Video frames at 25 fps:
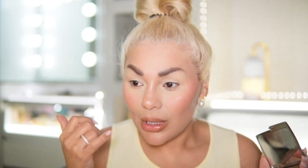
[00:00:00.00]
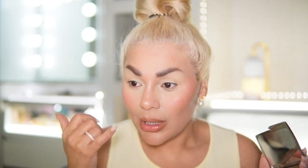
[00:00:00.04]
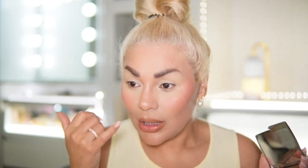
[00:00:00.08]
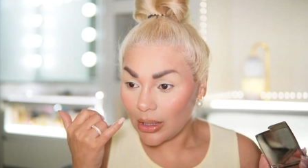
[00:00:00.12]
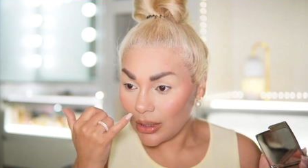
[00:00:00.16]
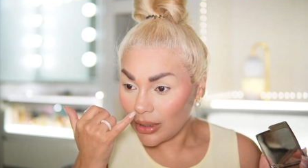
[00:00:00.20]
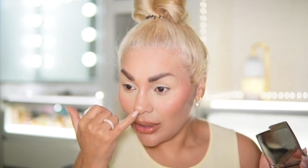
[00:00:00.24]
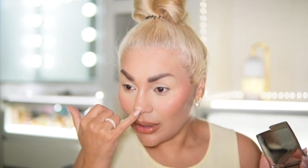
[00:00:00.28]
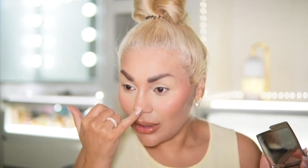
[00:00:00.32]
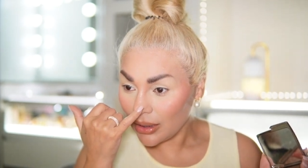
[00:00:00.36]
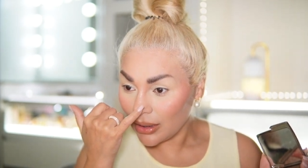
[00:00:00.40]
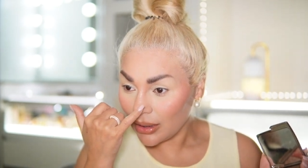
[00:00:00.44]

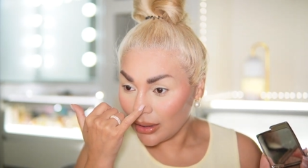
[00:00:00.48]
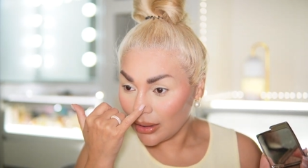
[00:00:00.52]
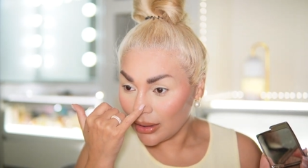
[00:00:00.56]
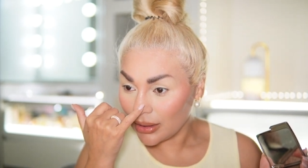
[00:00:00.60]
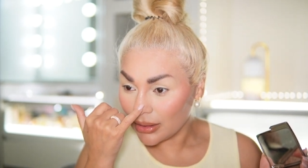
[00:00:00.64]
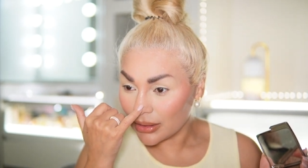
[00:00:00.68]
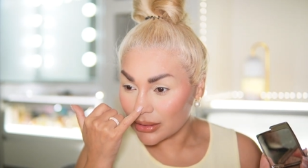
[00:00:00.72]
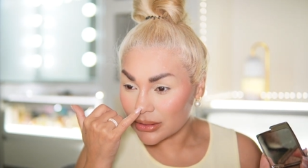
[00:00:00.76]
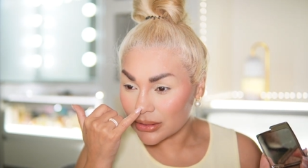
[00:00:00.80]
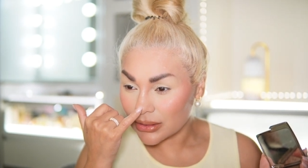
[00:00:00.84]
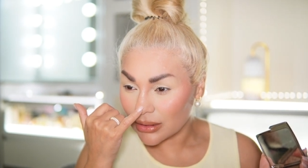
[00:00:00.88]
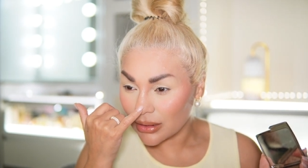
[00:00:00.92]
It
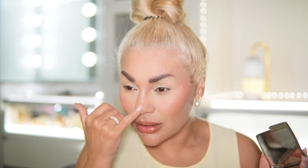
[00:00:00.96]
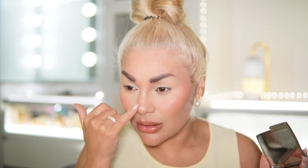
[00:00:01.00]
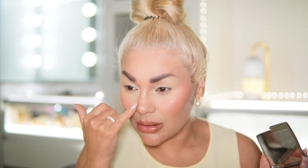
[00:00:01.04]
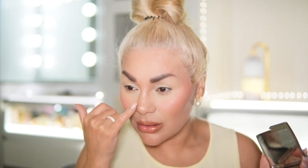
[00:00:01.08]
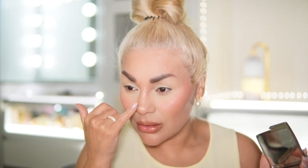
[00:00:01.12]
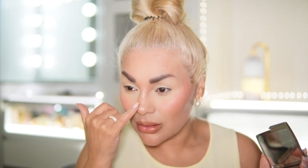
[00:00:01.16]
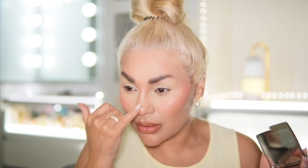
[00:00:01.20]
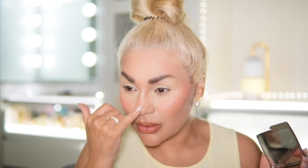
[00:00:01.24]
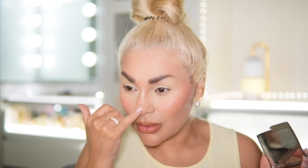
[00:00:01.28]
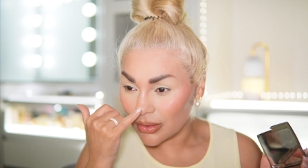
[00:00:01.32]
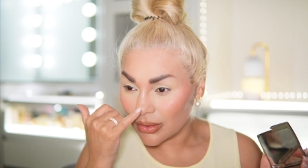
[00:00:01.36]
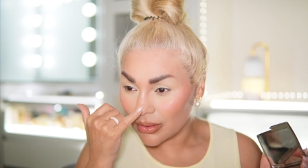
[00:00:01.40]
is
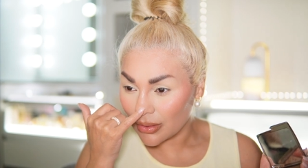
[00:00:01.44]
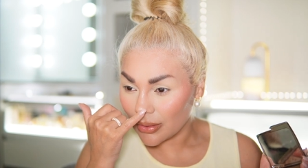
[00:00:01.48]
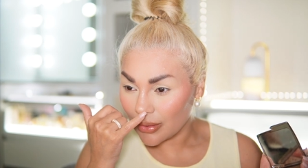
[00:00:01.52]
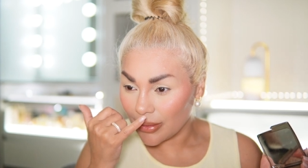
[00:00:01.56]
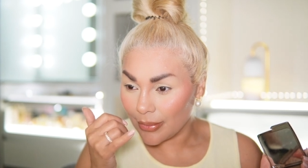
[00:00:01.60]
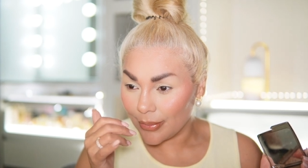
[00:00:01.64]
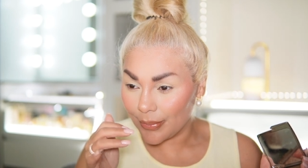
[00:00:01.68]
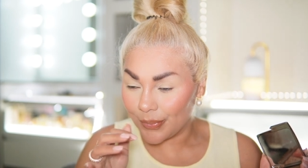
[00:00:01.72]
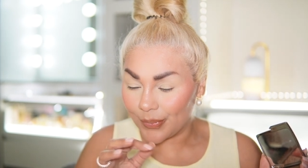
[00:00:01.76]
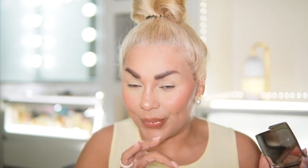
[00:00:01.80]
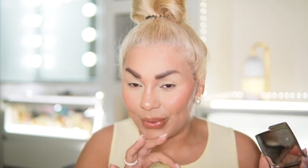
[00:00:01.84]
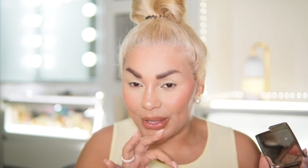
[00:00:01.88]

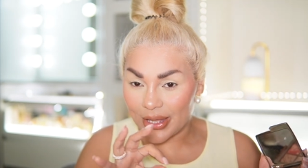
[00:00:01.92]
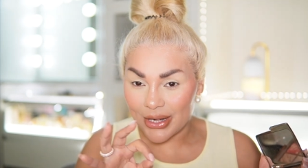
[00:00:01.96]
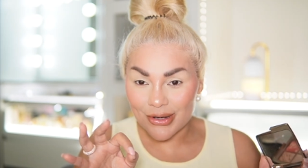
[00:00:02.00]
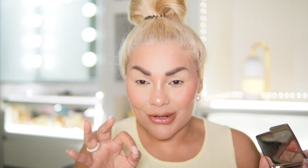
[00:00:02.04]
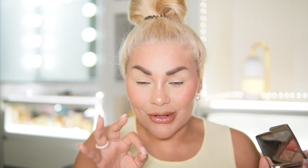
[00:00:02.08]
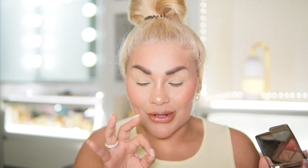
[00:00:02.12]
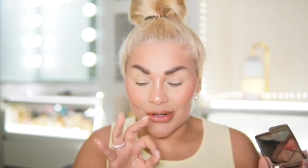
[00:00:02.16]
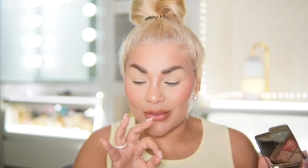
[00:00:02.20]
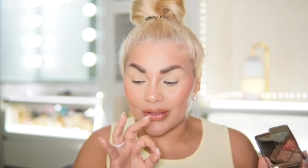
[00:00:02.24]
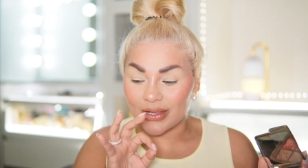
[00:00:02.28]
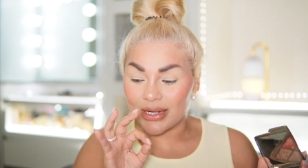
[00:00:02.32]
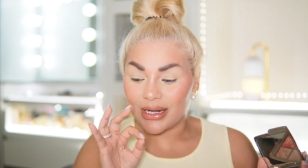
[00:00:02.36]

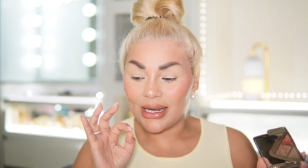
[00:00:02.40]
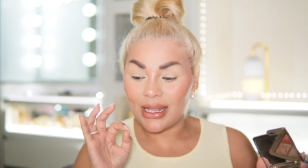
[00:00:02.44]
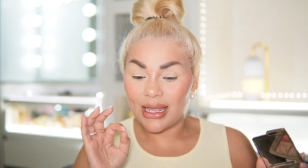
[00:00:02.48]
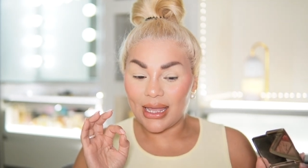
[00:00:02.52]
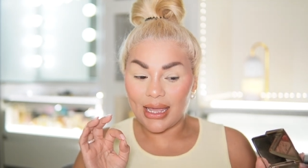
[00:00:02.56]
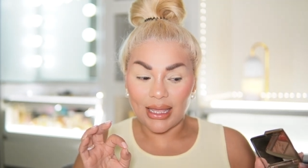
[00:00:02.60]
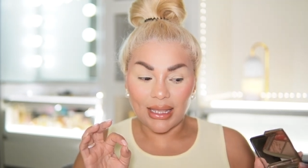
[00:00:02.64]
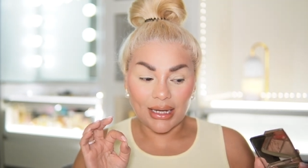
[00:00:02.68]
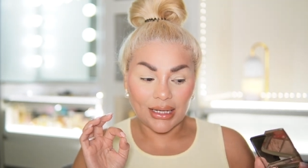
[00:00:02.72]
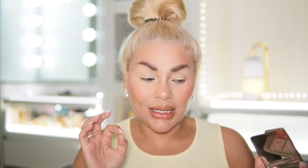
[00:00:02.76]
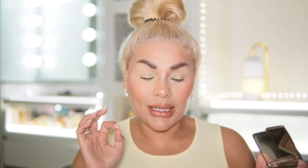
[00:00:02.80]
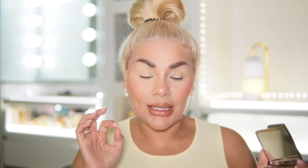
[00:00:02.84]
better than
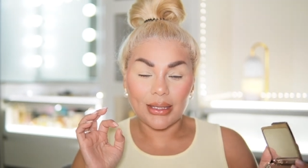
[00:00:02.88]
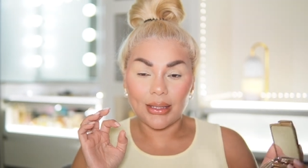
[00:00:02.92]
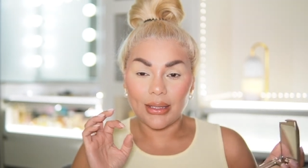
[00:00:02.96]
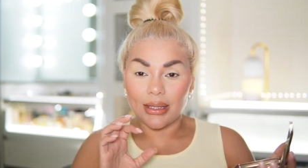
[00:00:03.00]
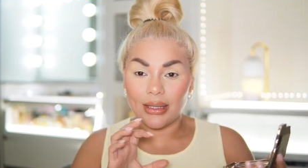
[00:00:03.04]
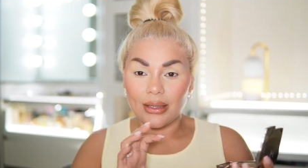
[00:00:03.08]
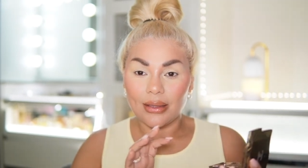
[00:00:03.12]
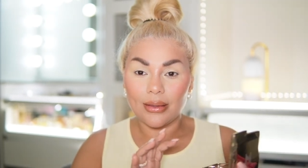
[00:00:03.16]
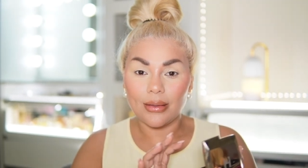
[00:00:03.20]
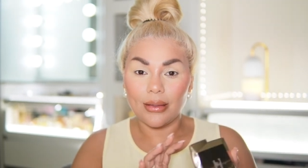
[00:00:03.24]
any